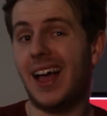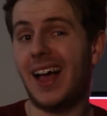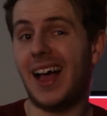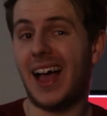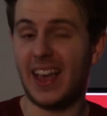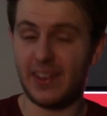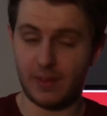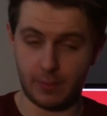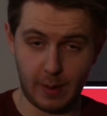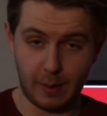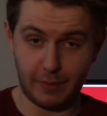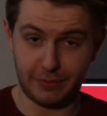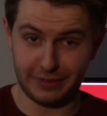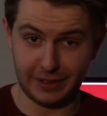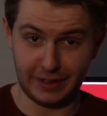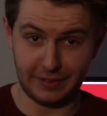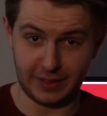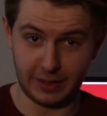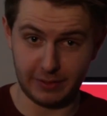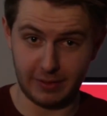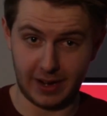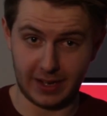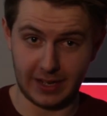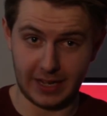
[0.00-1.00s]
I have about
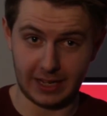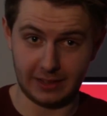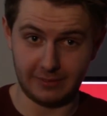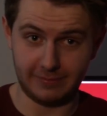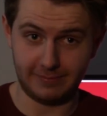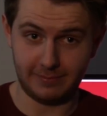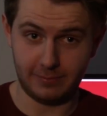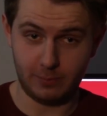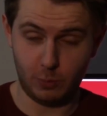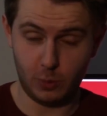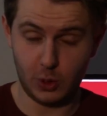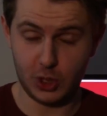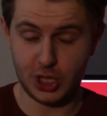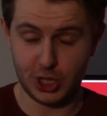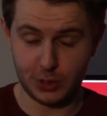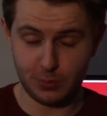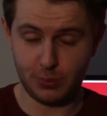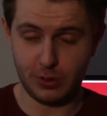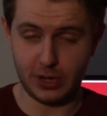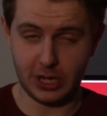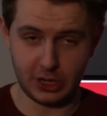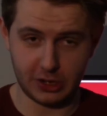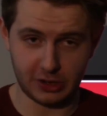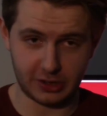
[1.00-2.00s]
50 right now, which is
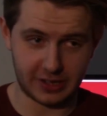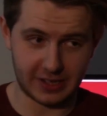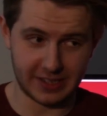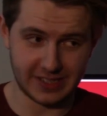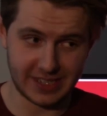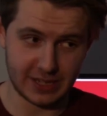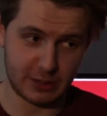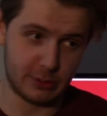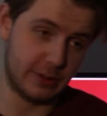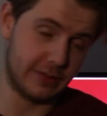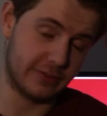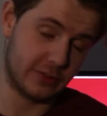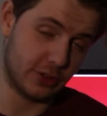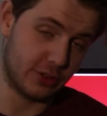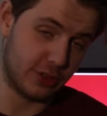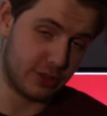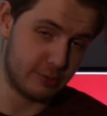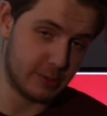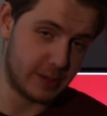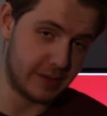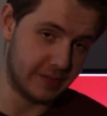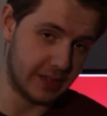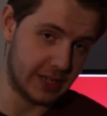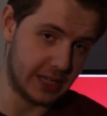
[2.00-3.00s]
pretty good considering I've done
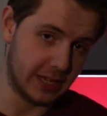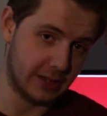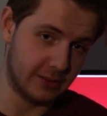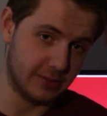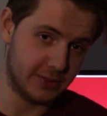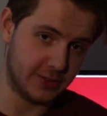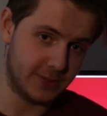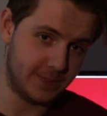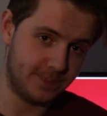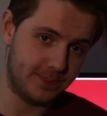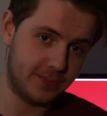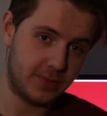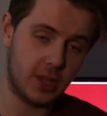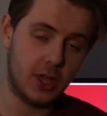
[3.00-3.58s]
3 videos.